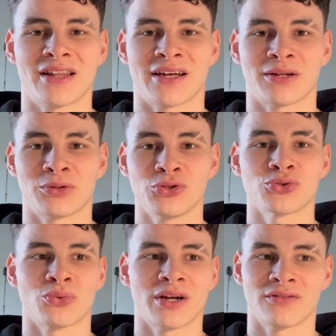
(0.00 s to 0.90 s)
like
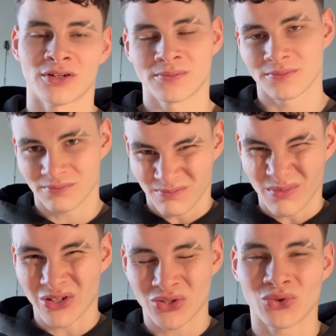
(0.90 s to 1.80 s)
lose whatever
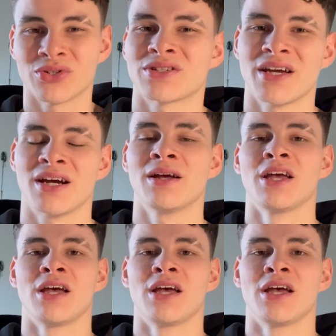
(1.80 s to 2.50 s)
muscle is there.